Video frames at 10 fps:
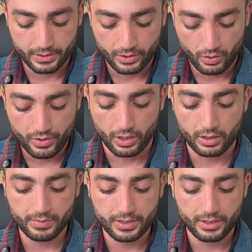The
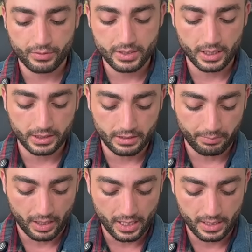hermit here is taking a
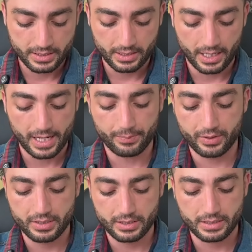pause, and the high
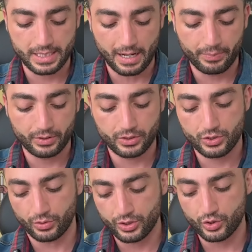priestess is tapping
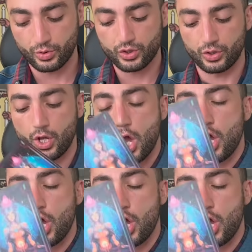into your intuition.